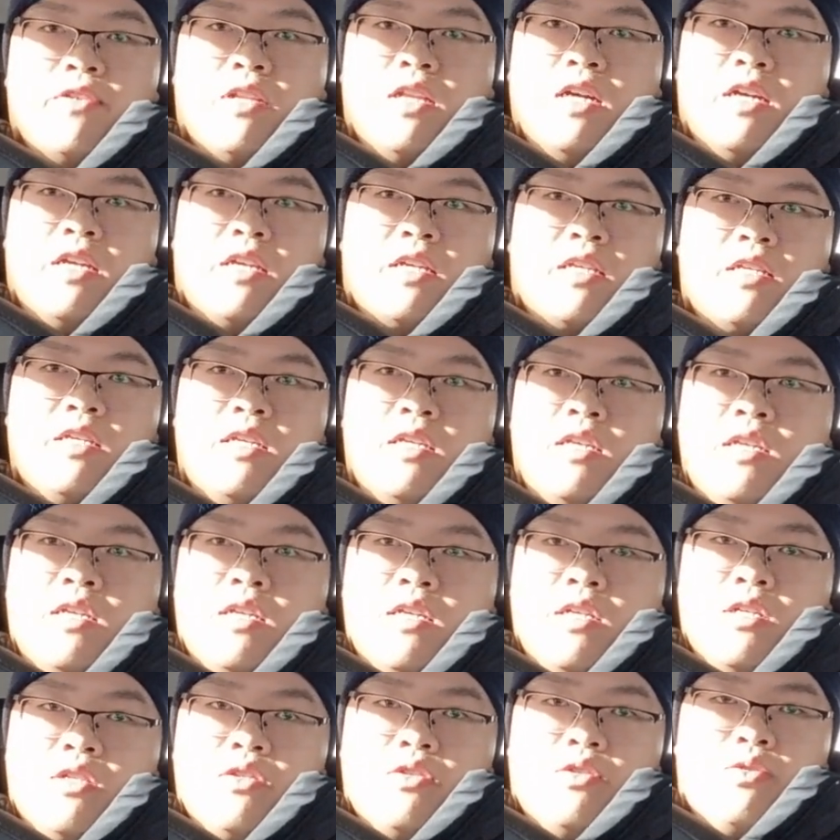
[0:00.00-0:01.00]
like
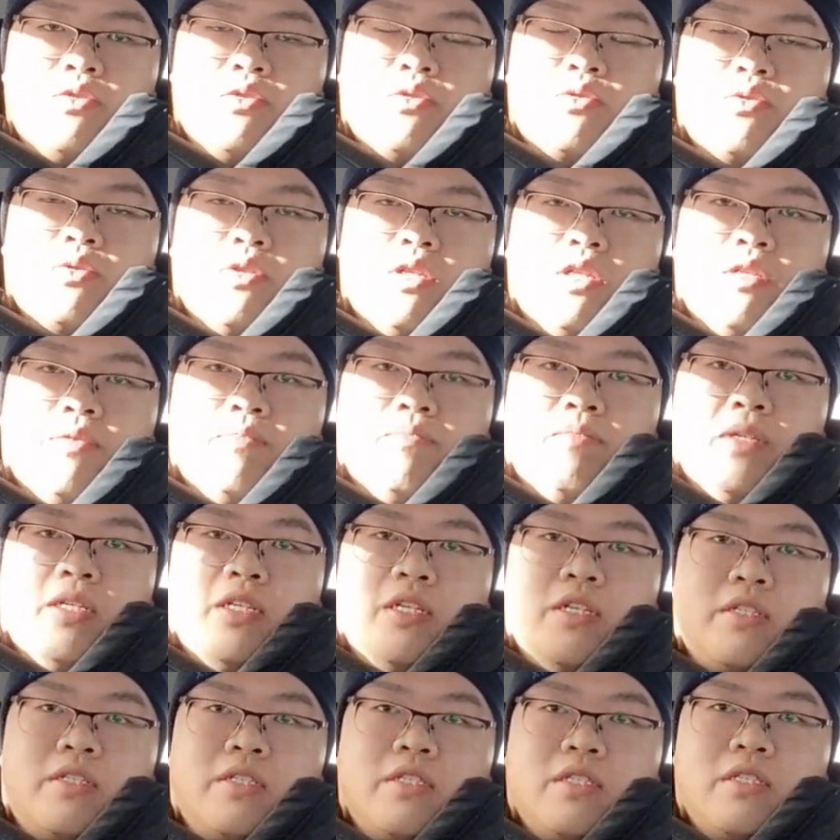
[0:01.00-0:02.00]
2-3
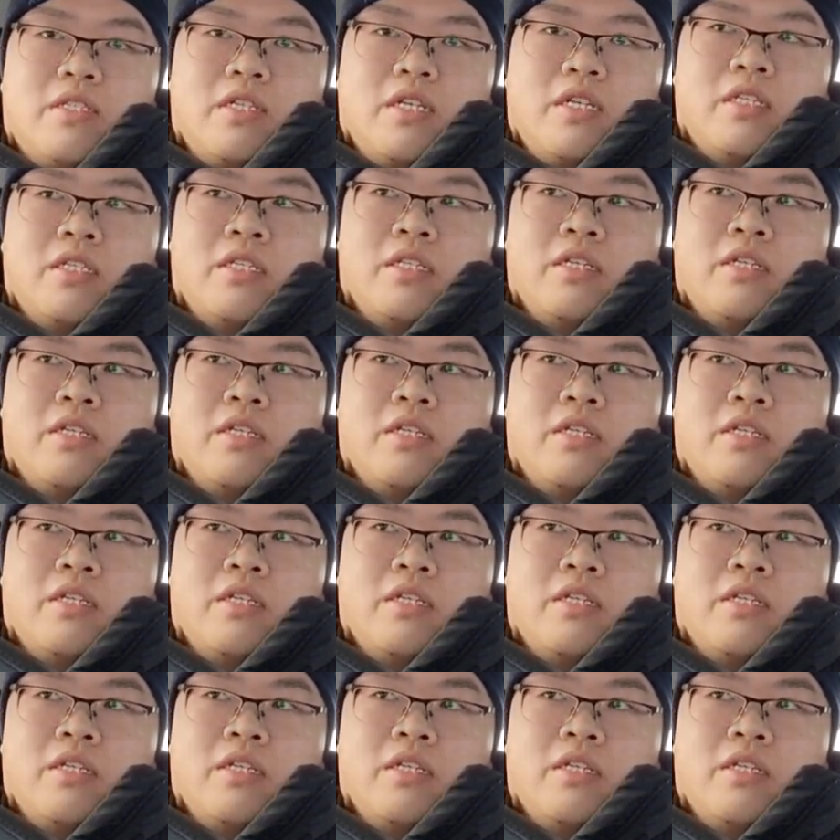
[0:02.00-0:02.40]
minutes and